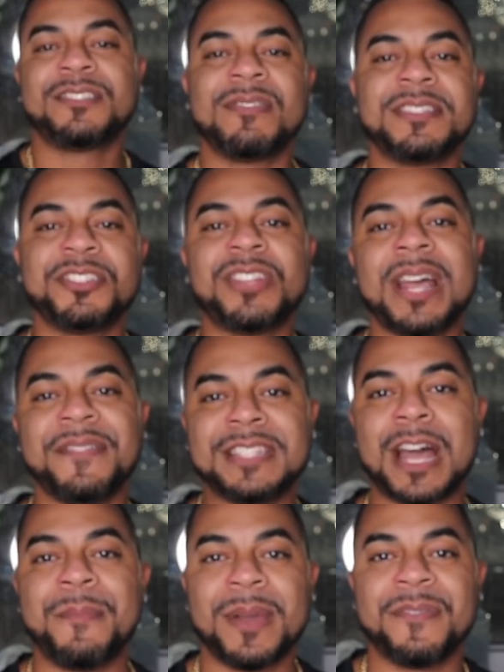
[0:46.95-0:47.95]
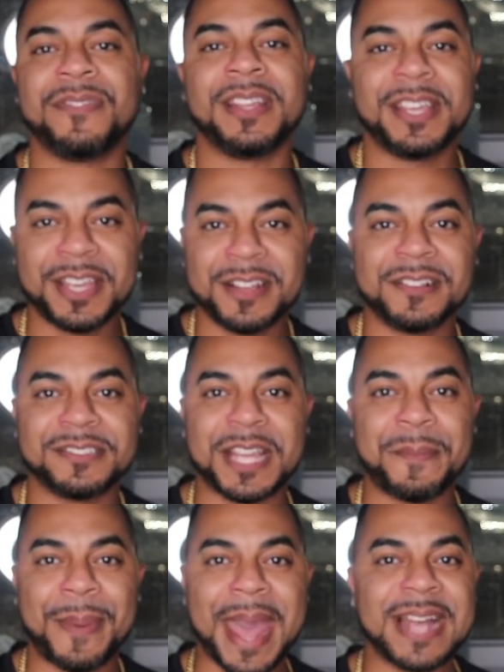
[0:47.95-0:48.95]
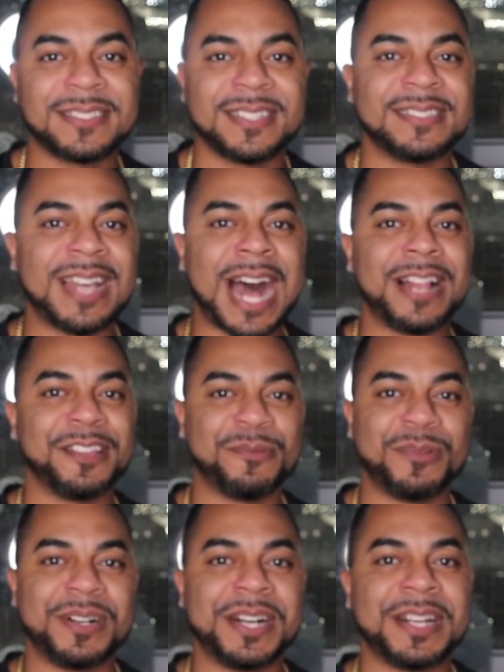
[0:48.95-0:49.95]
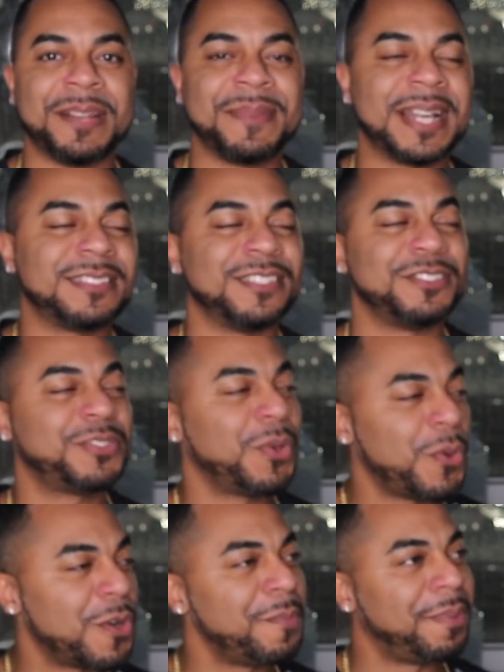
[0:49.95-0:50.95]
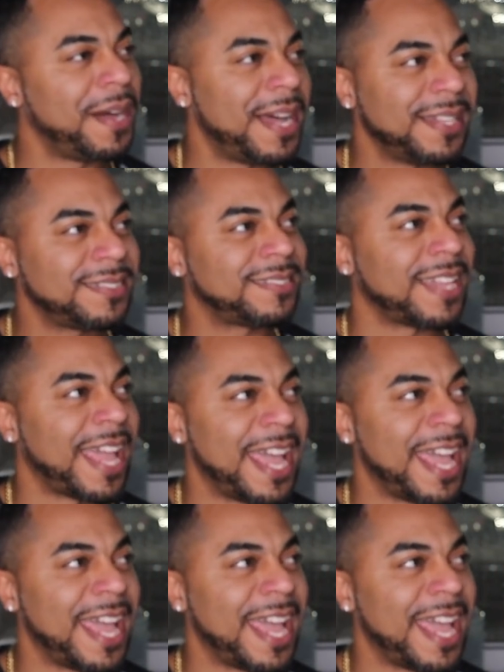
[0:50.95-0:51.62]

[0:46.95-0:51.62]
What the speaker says: So as they're driving down Beverly Hills, they pass this Hollywood, I'm guessing, tour bus,